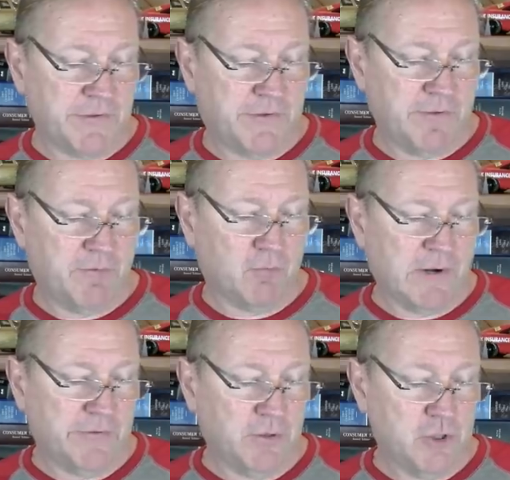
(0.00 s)
Civil
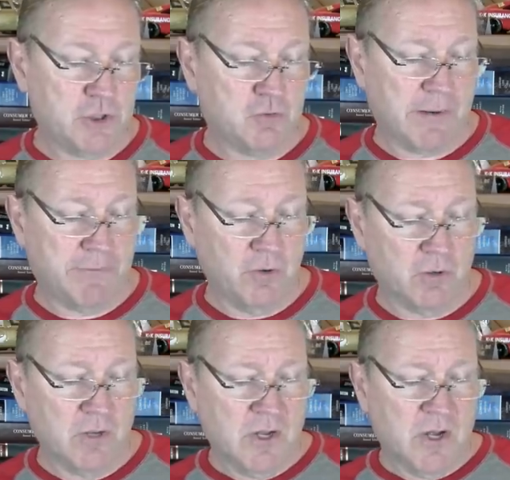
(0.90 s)
Resolution
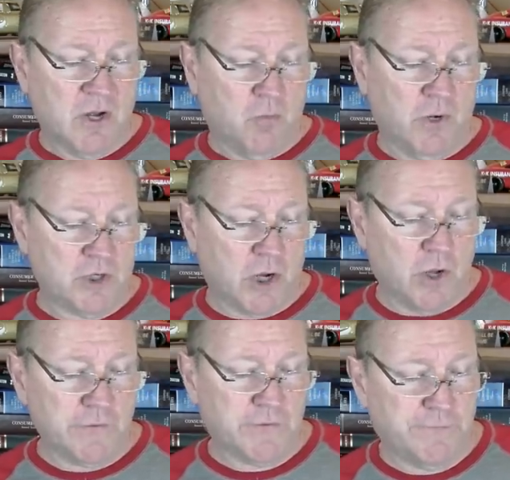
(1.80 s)
Tribunal, which
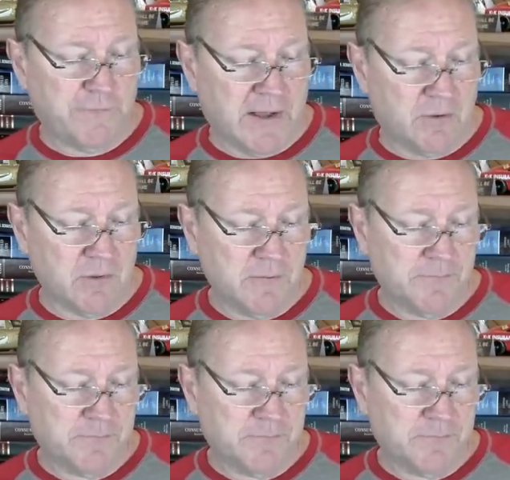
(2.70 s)
also found